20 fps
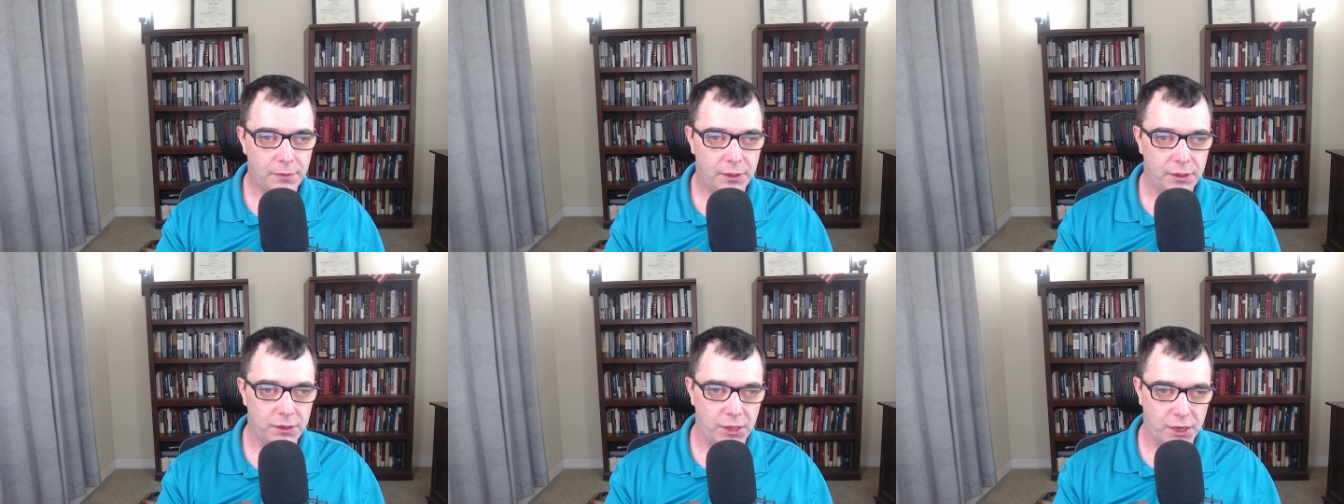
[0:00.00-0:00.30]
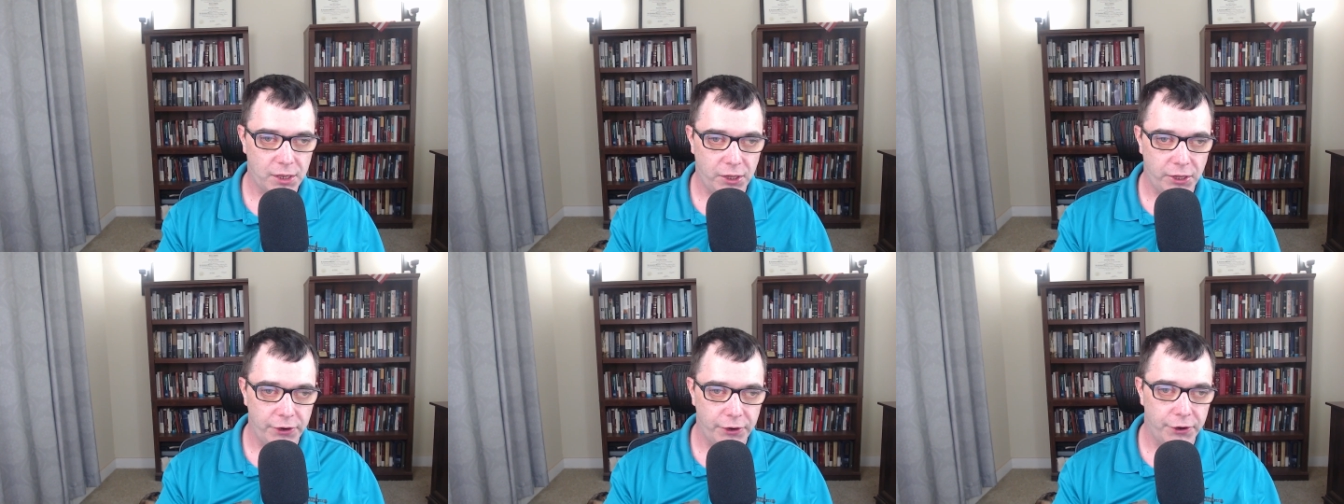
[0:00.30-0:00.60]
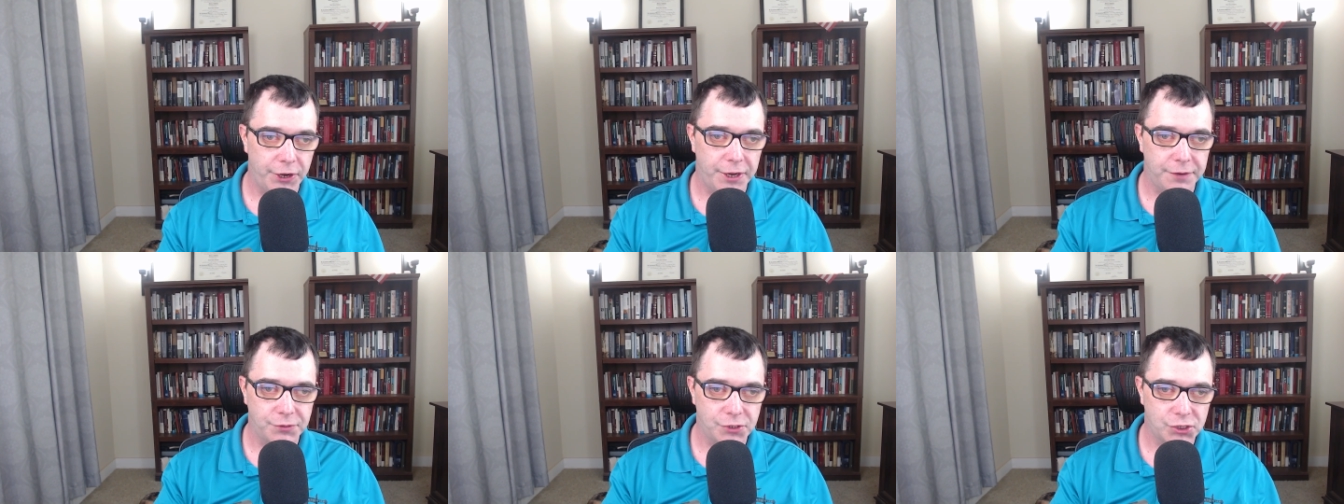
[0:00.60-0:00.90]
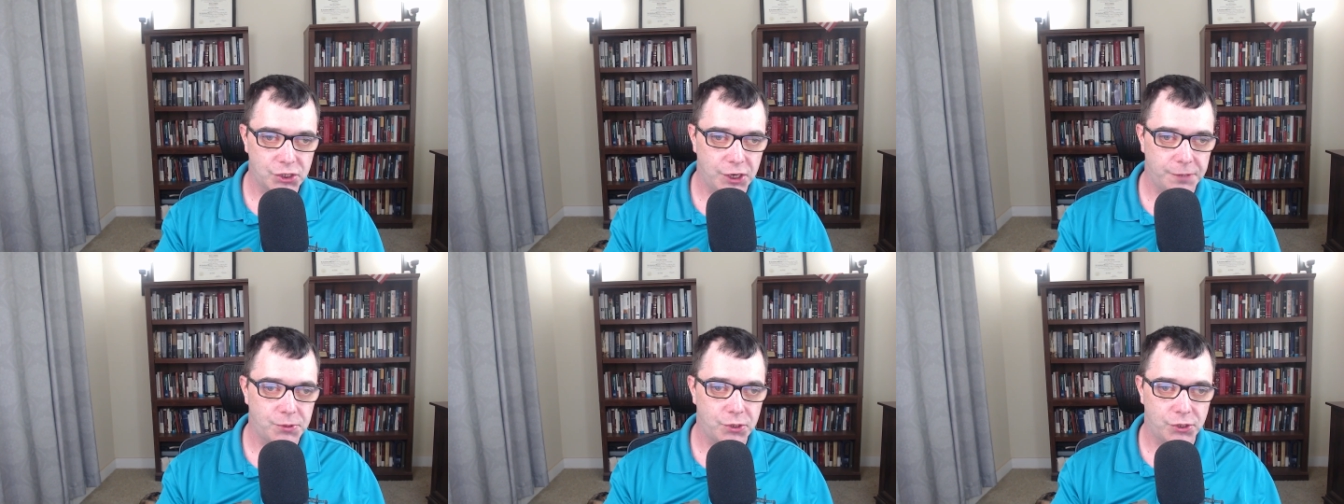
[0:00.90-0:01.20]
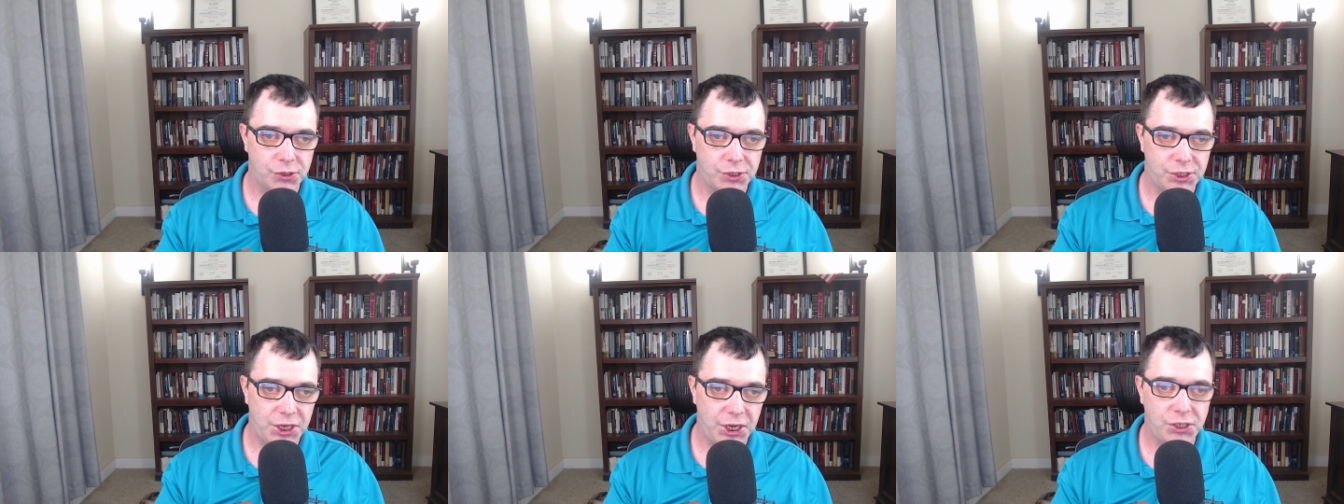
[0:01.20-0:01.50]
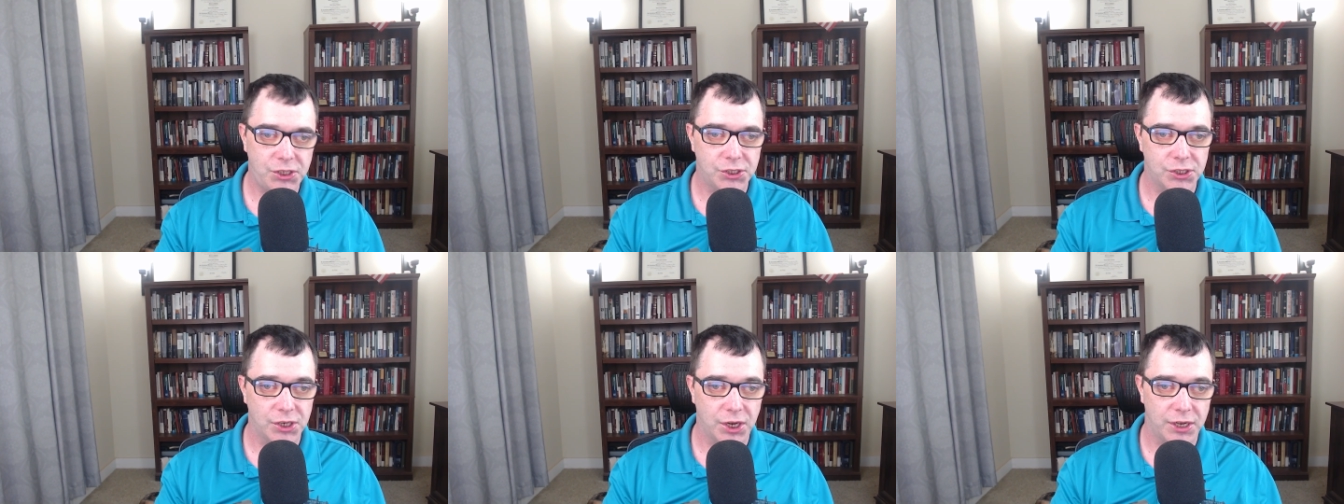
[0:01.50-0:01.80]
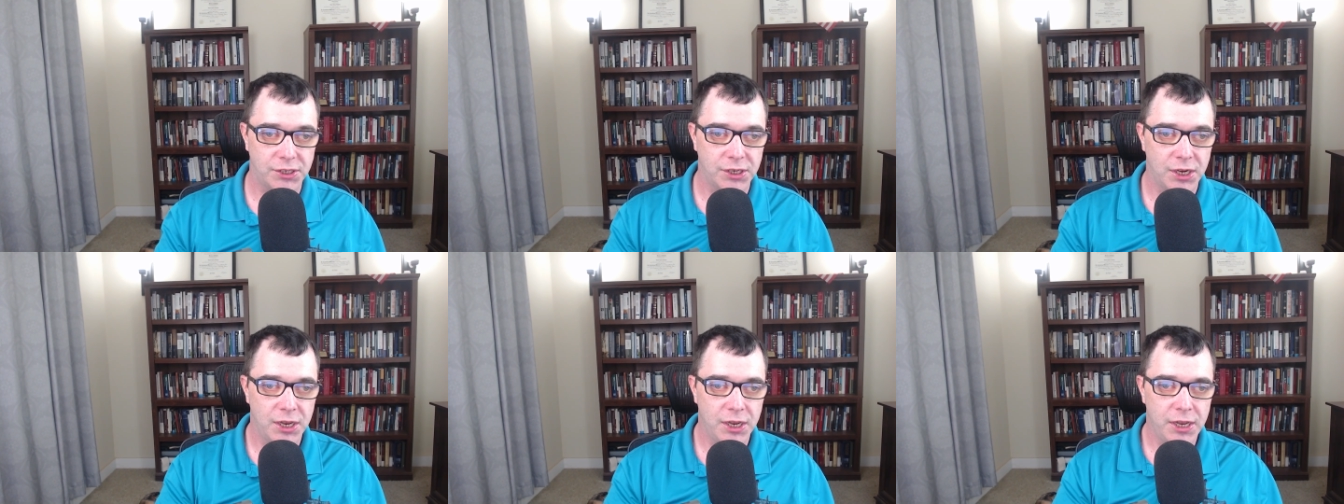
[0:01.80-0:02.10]
The clarity of Scripture teaches
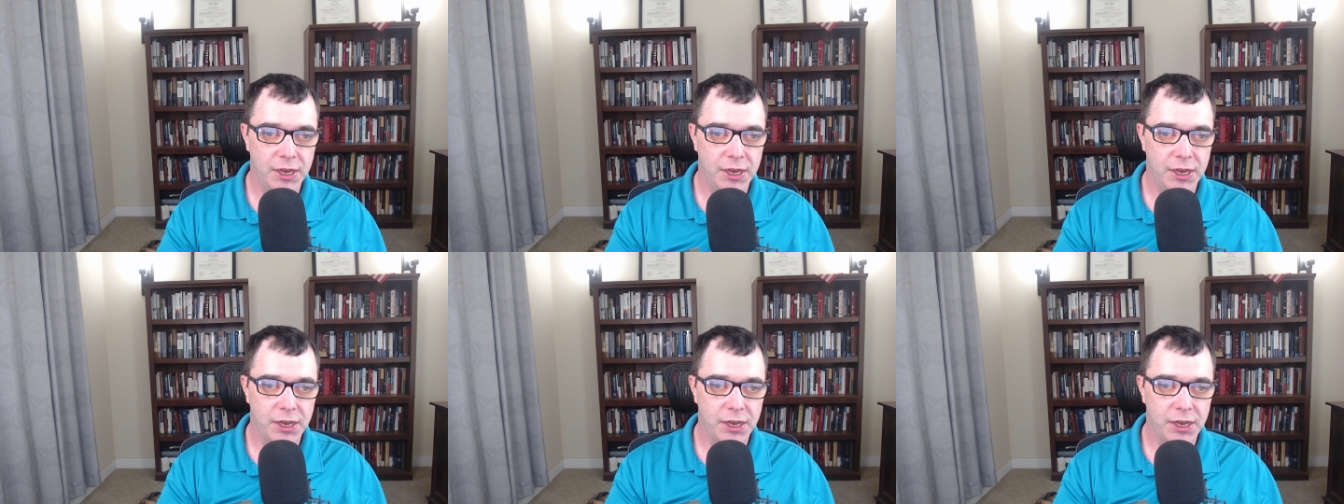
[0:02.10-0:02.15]
us